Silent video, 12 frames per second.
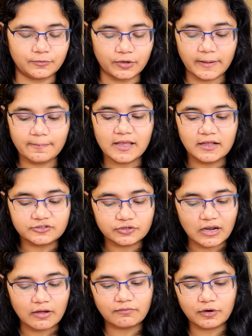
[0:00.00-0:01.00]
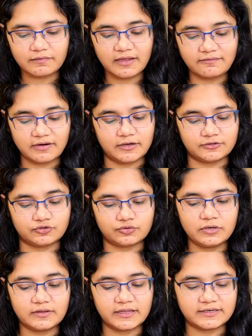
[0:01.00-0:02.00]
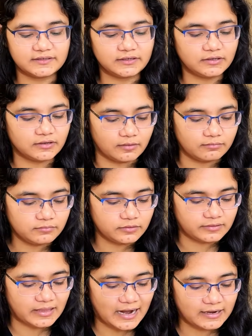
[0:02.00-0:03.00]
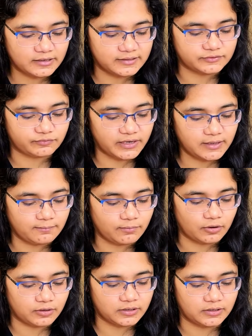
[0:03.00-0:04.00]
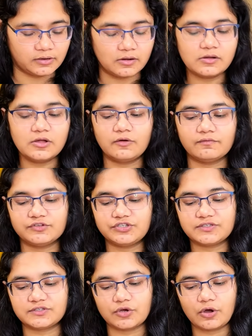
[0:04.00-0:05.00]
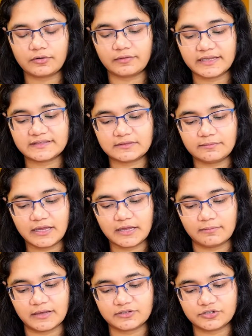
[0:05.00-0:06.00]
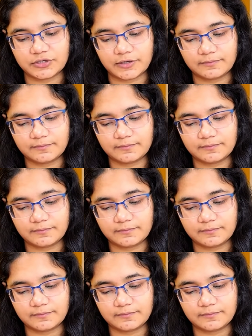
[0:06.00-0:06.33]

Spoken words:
Okay, so now what we have understood, there is a term that is very important here, which is your racemic mixture.